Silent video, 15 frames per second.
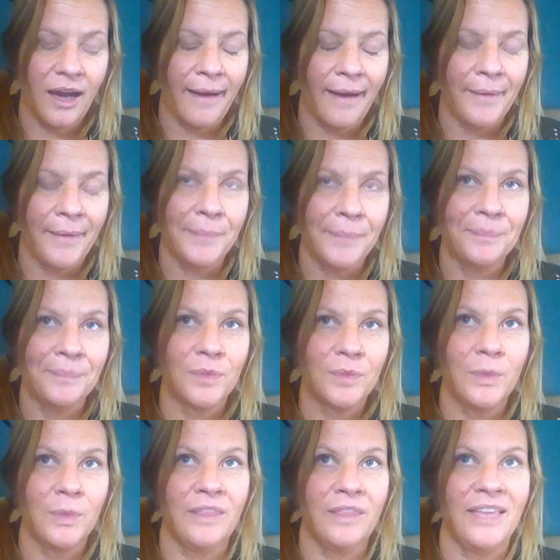um,
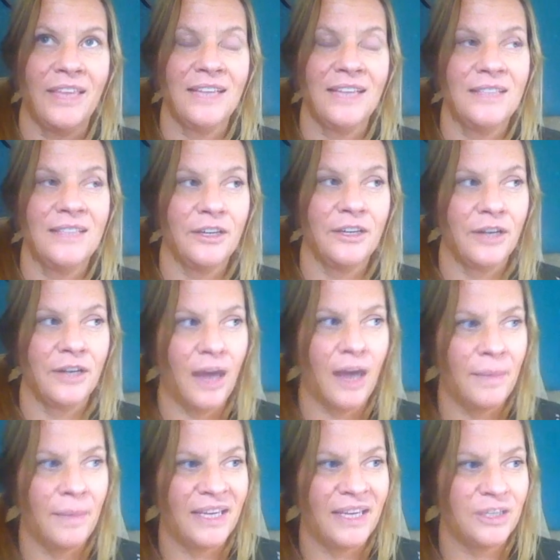with things that are
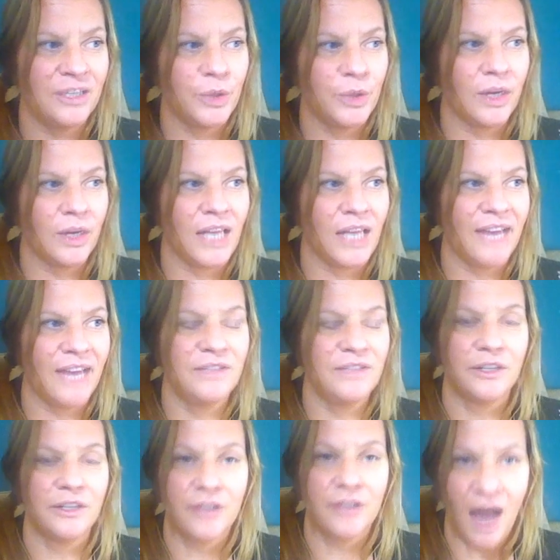coming into our
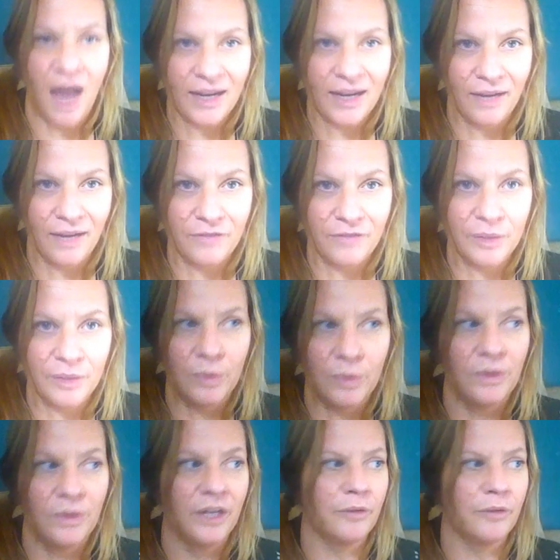lives that are not comfortable,